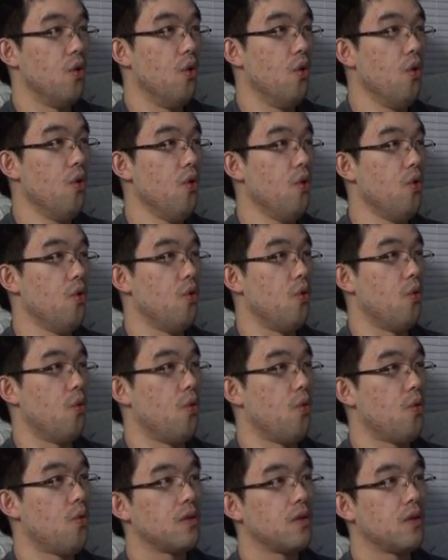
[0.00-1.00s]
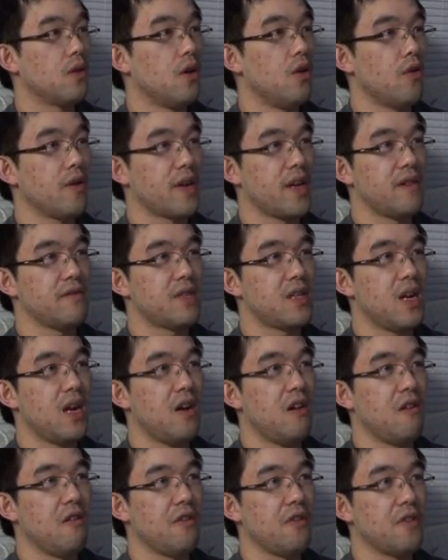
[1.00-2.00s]
Ooh! Oh, it gives
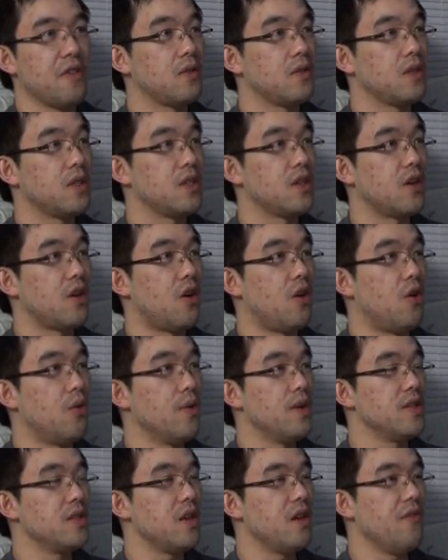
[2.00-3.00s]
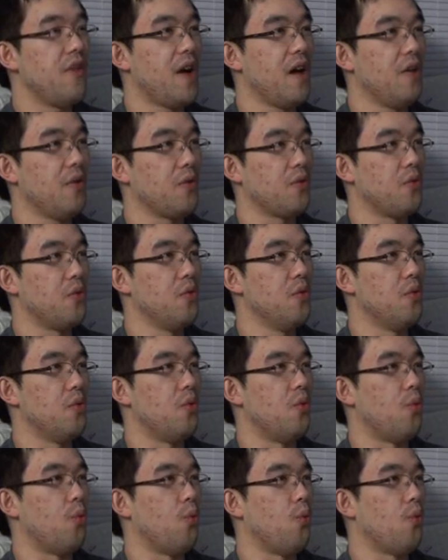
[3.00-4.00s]
health. Does it always give health?
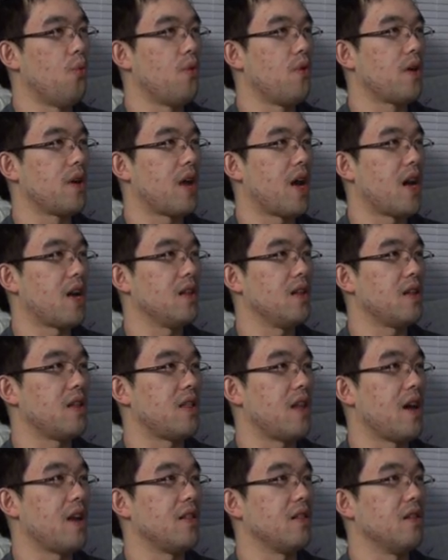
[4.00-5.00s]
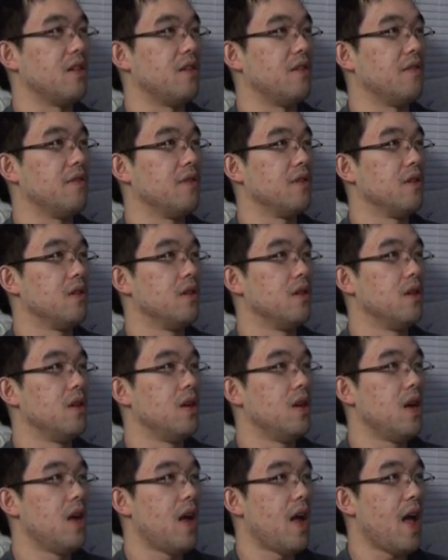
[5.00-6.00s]
Ooh. Gotta let that live.
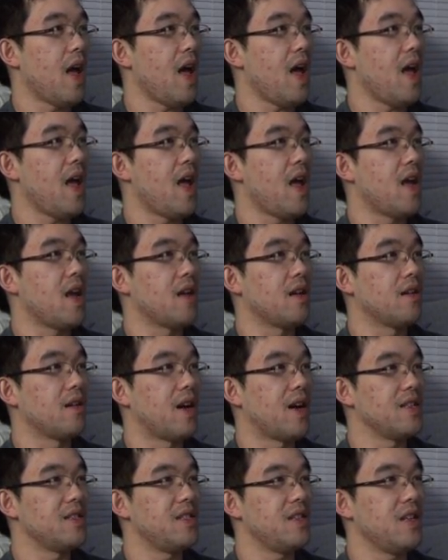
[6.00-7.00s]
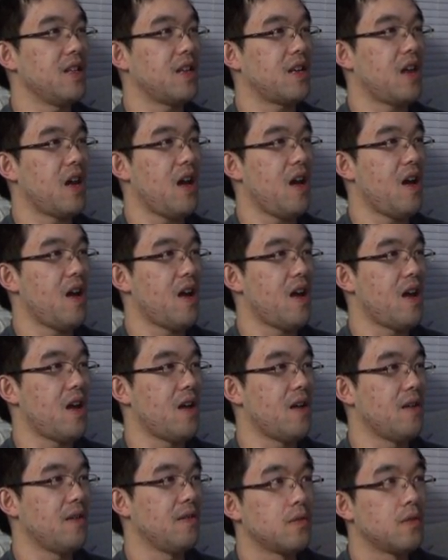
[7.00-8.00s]
Hey! I see the
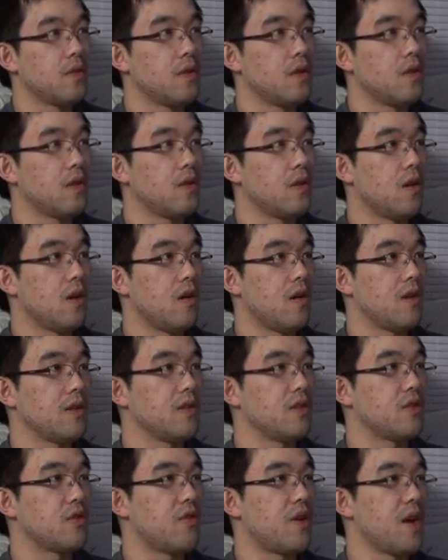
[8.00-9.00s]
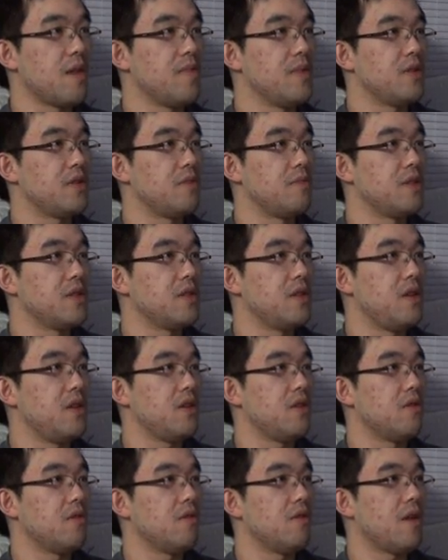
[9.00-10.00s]
K! Oh, I'll just grind Mr.
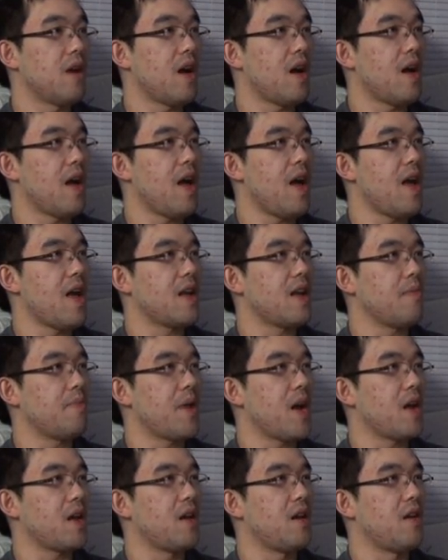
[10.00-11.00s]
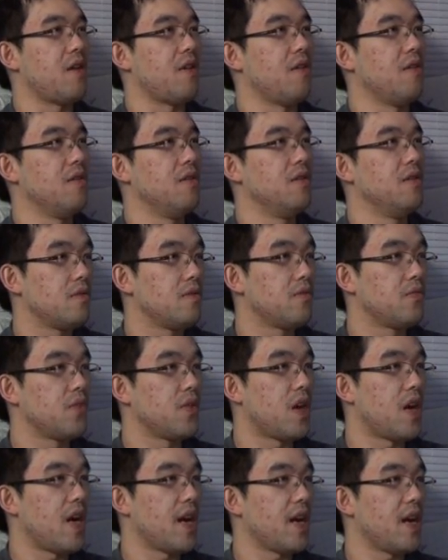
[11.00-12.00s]
Mosquito. Uh, hey, get back here!
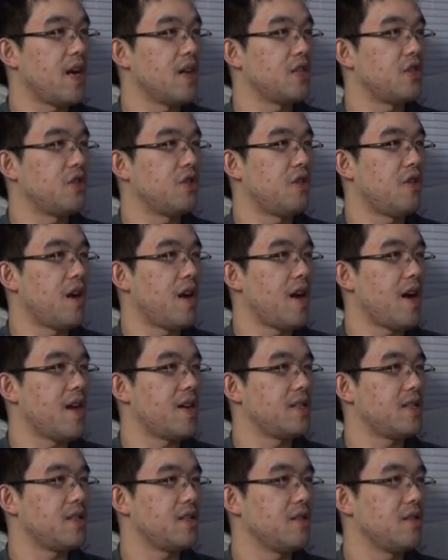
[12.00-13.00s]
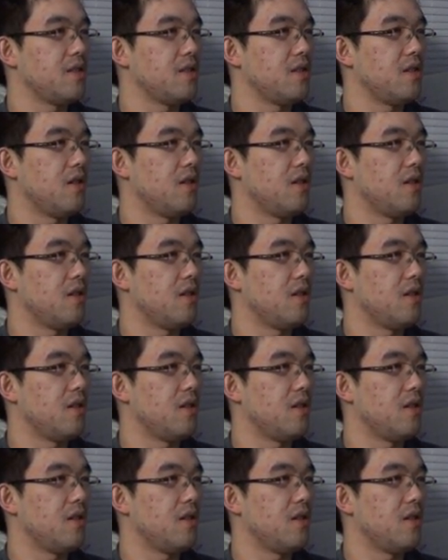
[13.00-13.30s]
I got your ass!